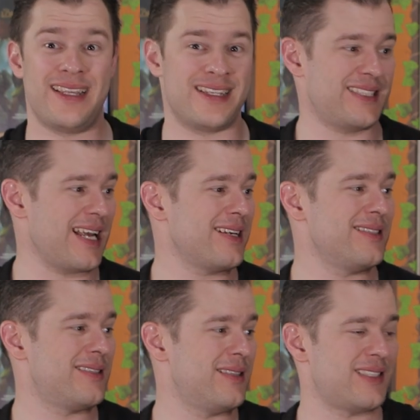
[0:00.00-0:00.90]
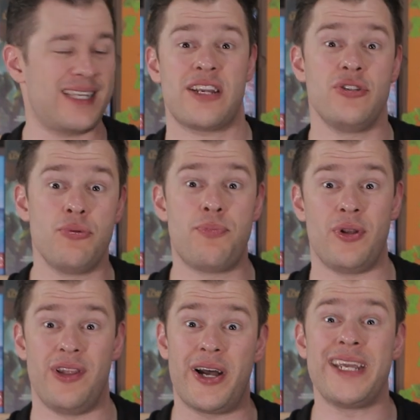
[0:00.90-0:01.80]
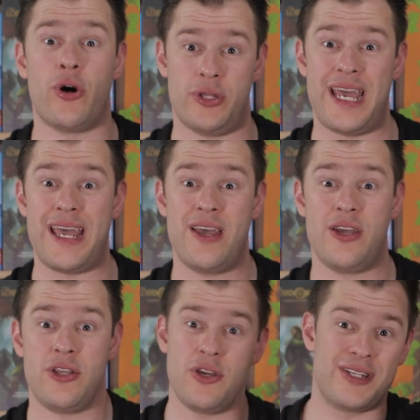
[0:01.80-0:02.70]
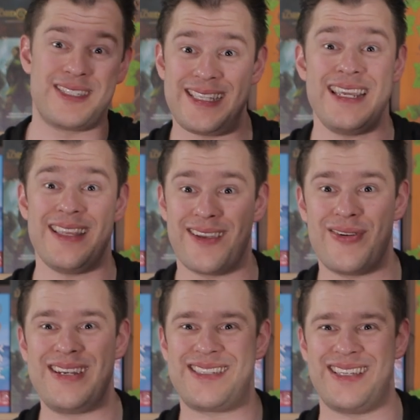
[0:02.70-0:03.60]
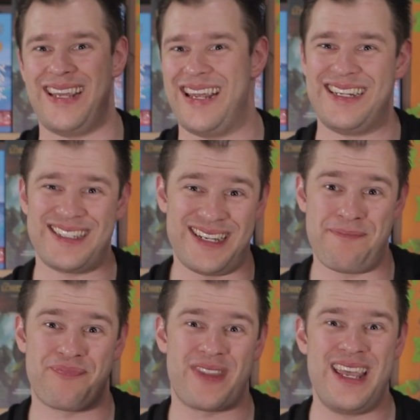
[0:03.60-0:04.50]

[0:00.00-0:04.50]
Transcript: The second you put light on it, you can see the crease in it, and it's like,